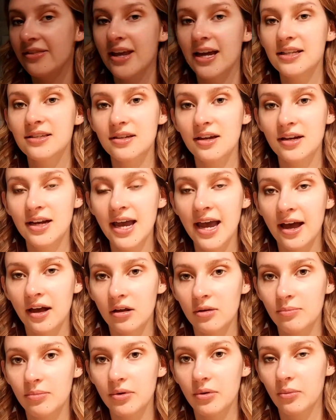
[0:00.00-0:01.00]
and that's going to
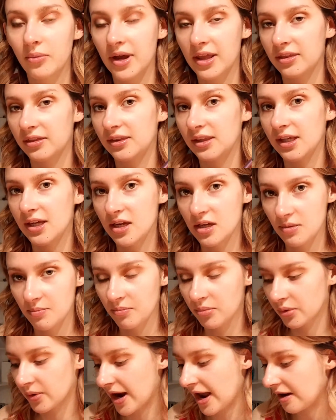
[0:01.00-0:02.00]
help with the
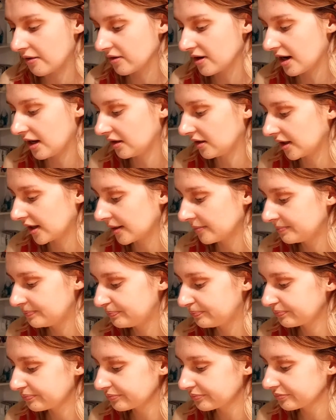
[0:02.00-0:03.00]
brown color.
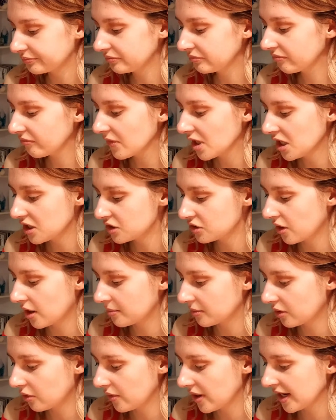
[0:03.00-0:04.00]
So
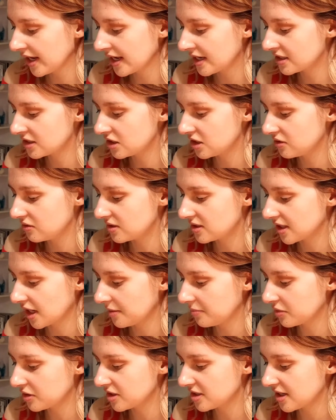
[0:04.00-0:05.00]
I'm going into
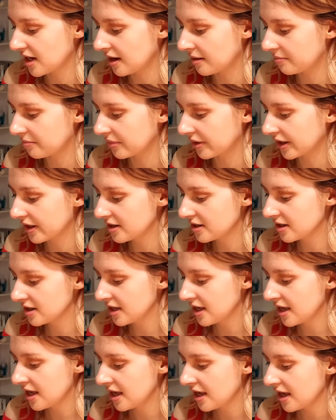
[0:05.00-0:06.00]
Cypress Umber
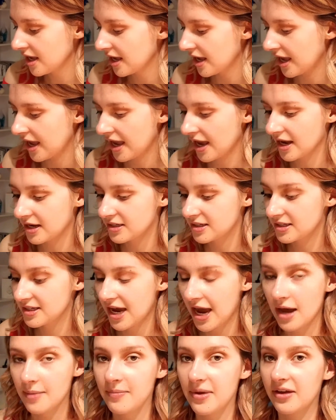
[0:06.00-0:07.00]
and
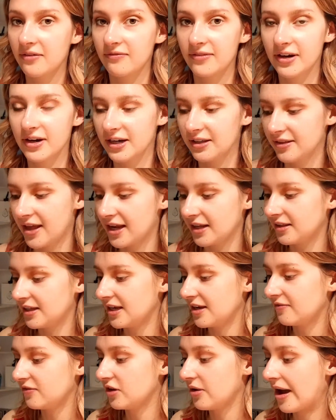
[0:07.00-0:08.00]
tapping very
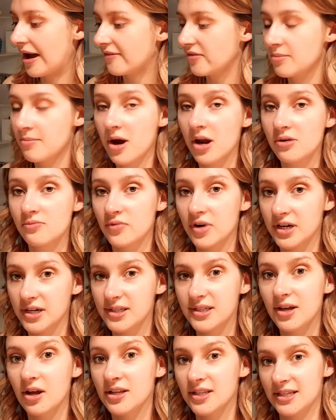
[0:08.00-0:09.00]
lightly. If you have the Modern
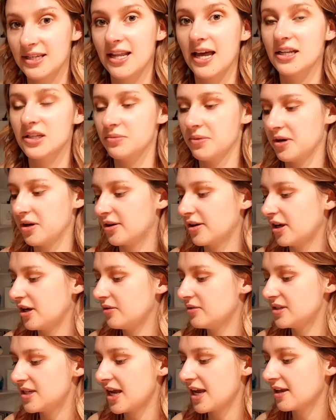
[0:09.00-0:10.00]
Renaissance and that's what you're
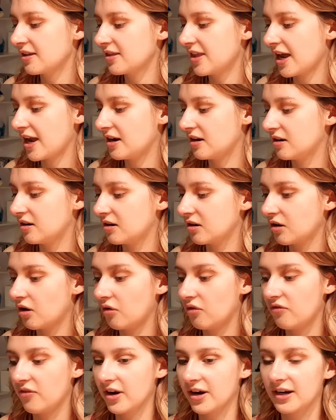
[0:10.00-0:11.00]
using, then
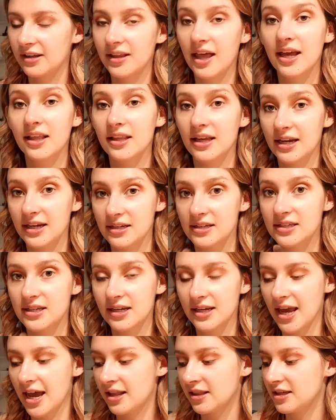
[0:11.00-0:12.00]
go very lightly, because
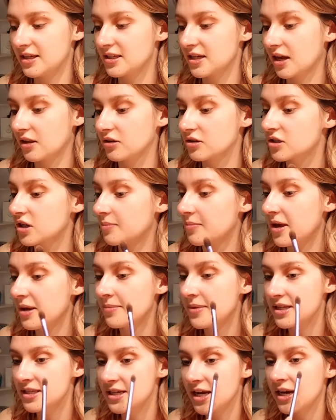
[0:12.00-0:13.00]
again, these colors are
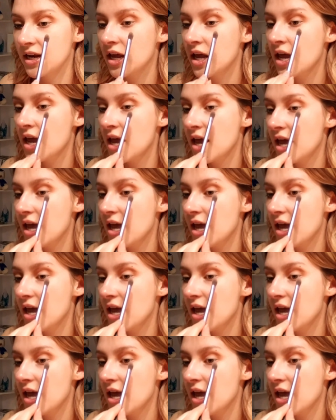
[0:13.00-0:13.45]
pigmented.